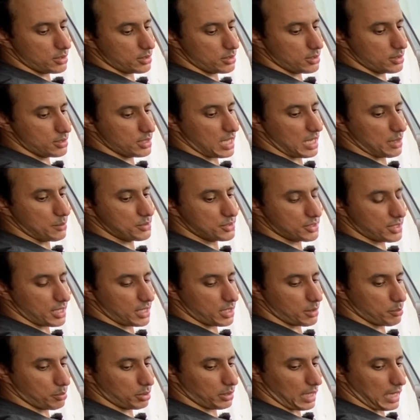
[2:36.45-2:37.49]

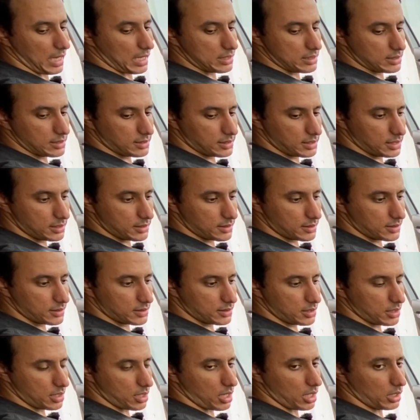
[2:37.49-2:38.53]
namesake plaid seats,